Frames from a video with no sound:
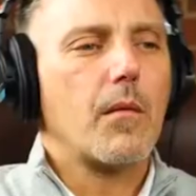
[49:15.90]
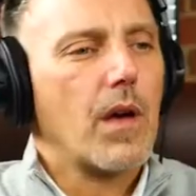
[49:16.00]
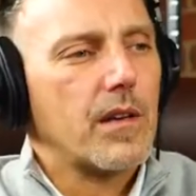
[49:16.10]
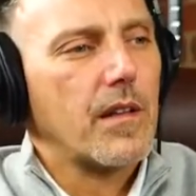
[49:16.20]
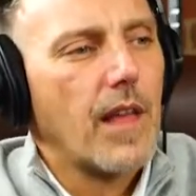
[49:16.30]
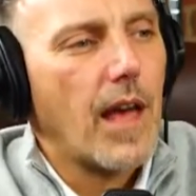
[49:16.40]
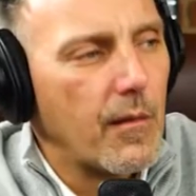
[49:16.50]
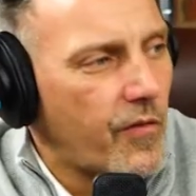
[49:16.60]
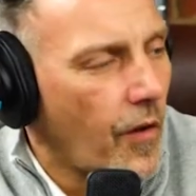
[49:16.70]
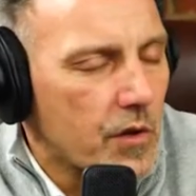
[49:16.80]
Amen to
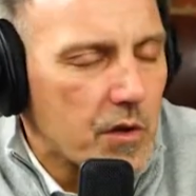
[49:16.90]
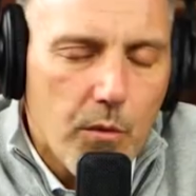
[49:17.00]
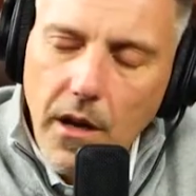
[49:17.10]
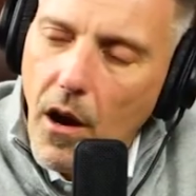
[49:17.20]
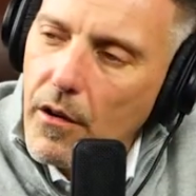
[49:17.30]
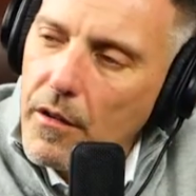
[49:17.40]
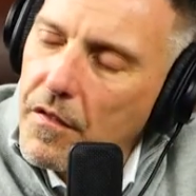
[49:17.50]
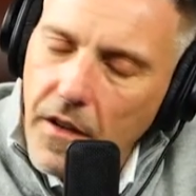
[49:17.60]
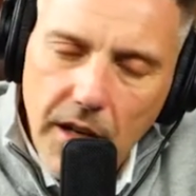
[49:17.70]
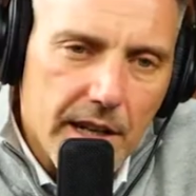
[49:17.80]
that. Folks, we are
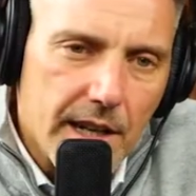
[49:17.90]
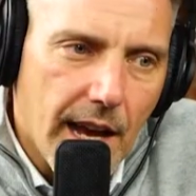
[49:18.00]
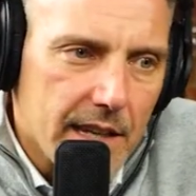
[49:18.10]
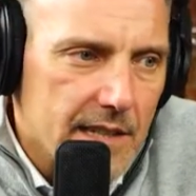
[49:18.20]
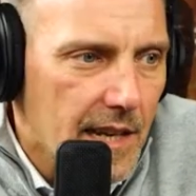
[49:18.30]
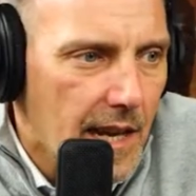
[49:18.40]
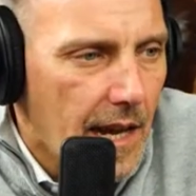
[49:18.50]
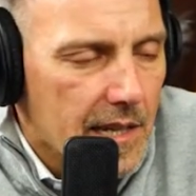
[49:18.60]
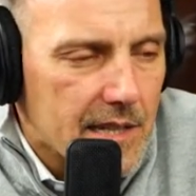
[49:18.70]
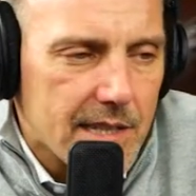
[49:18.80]
Infinity X,
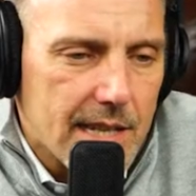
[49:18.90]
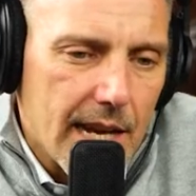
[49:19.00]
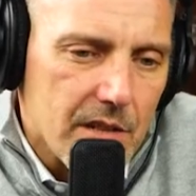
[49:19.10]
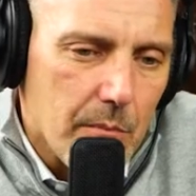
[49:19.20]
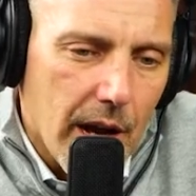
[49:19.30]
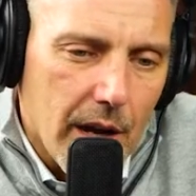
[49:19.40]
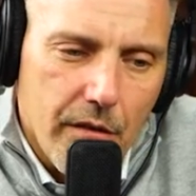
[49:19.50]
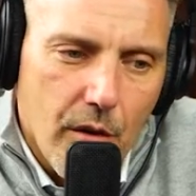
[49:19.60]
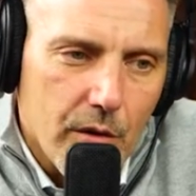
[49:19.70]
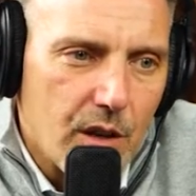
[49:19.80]
stage and
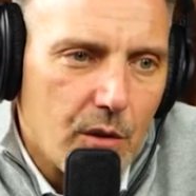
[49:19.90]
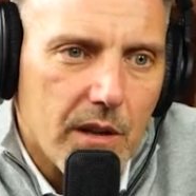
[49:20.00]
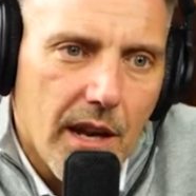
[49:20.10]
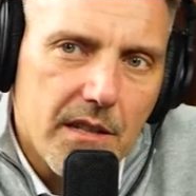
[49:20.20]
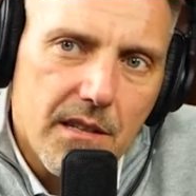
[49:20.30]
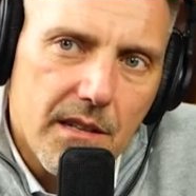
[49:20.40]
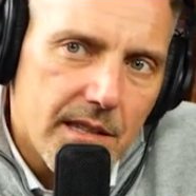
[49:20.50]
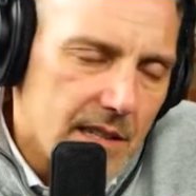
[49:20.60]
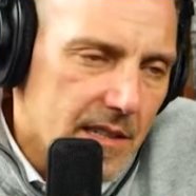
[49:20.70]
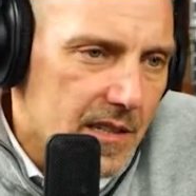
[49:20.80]
microphone human
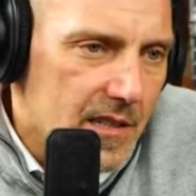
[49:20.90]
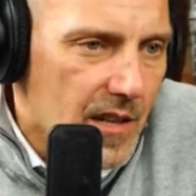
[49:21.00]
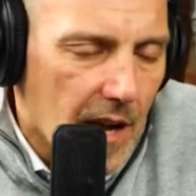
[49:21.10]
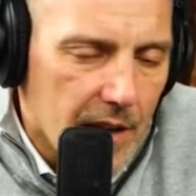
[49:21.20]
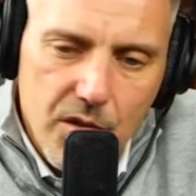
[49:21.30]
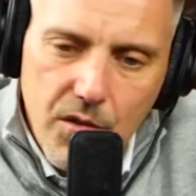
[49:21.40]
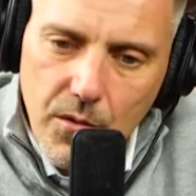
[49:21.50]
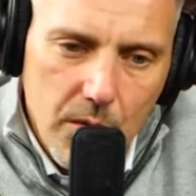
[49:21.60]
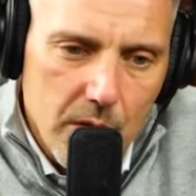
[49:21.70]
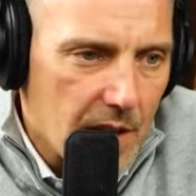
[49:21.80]
excellence. This is Johnnie
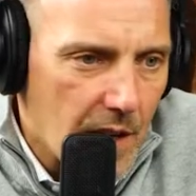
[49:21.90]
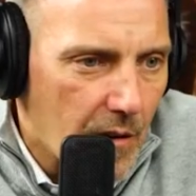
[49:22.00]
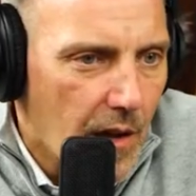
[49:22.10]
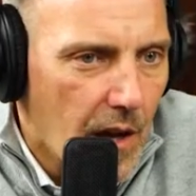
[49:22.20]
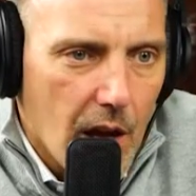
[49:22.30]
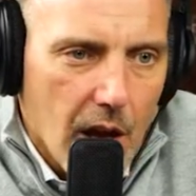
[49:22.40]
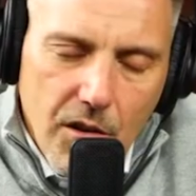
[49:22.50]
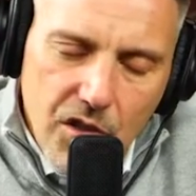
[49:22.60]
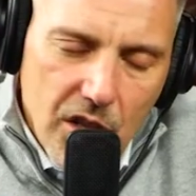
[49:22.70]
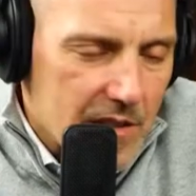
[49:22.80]
Truesdale.
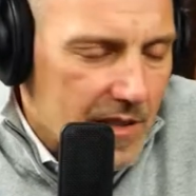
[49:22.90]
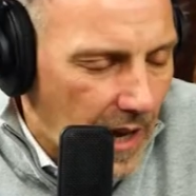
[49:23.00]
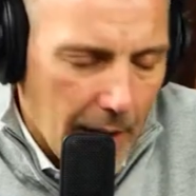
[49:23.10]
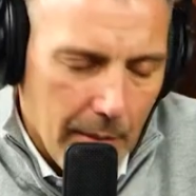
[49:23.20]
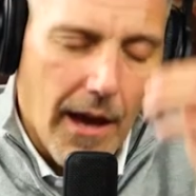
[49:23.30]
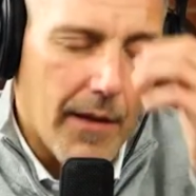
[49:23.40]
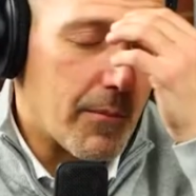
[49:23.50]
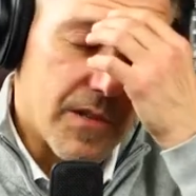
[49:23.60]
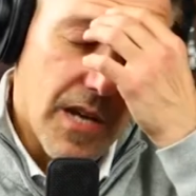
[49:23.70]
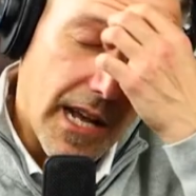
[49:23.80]
Just, I, I,
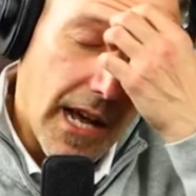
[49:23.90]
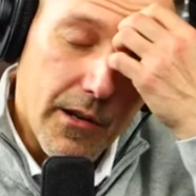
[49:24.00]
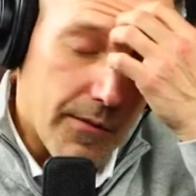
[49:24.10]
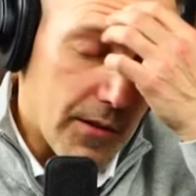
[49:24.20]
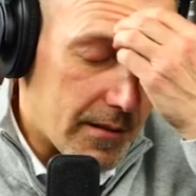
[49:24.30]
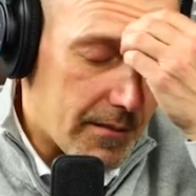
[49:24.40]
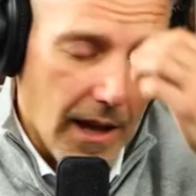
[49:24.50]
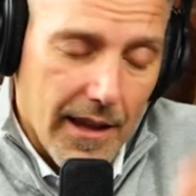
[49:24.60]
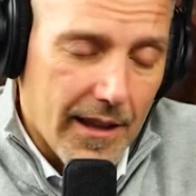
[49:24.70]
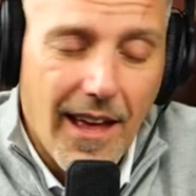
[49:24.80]
Johnnie, I don't even,
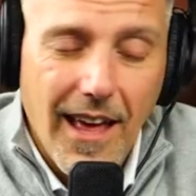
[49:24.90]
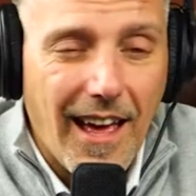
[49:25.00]
I,